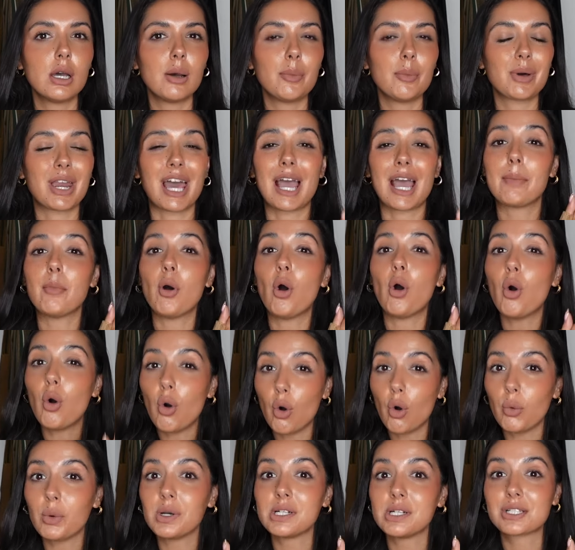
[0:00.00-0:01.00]
But I am
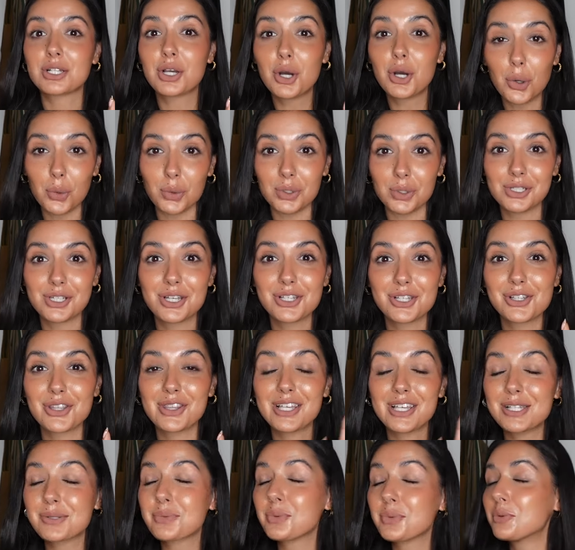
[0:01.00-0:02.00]
always cold. So
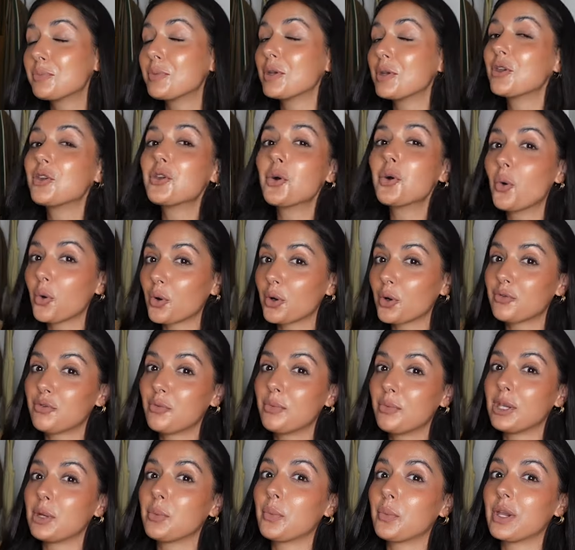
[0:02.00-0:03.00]
this would be no good for
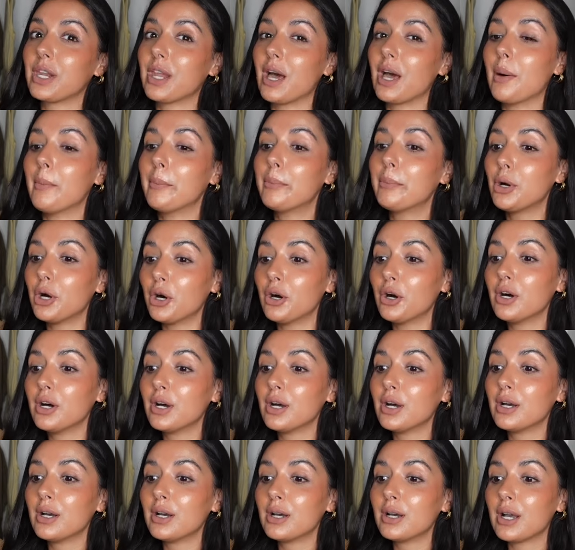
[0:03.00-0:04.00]
me in winter. But
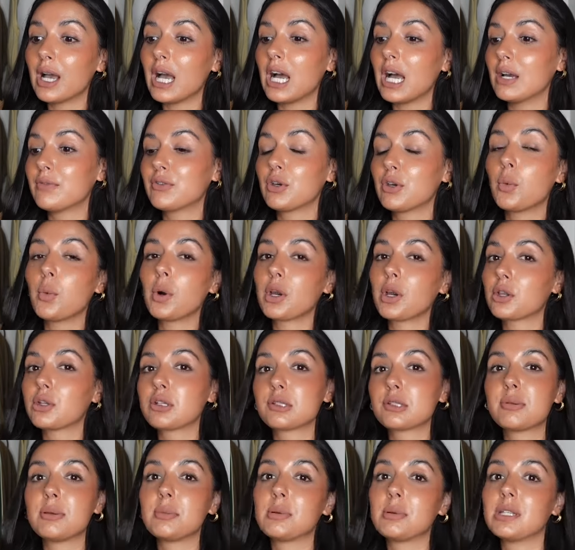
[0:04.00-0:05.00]
if you're one of
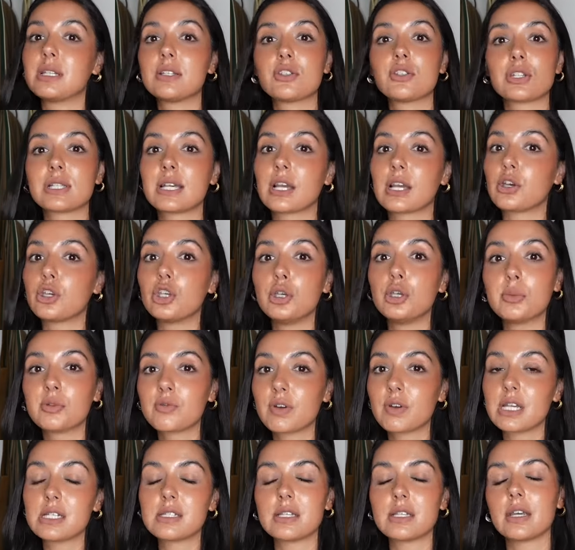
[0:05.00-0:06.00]
those people that's just like a human
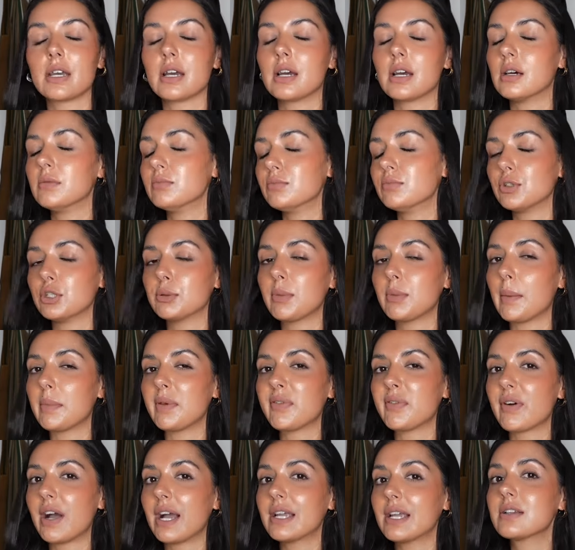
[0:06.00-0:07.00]
radiator, you might be
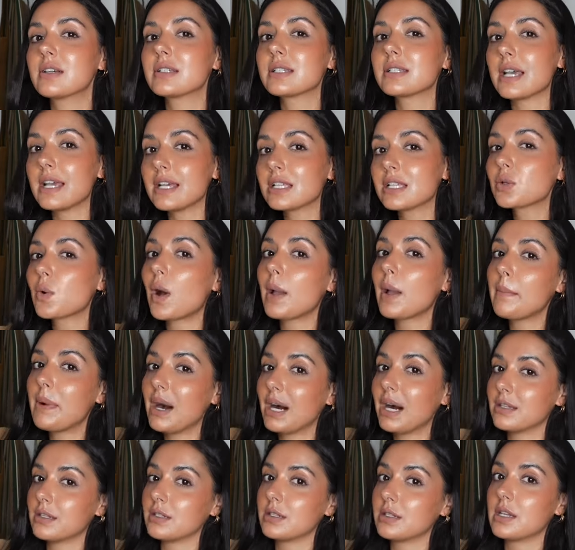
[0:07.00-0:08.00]
fine because it is quite
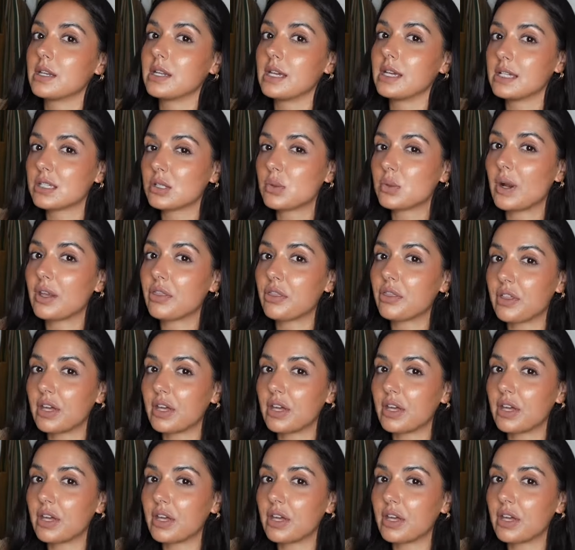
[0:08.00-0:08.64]
padded and it is quite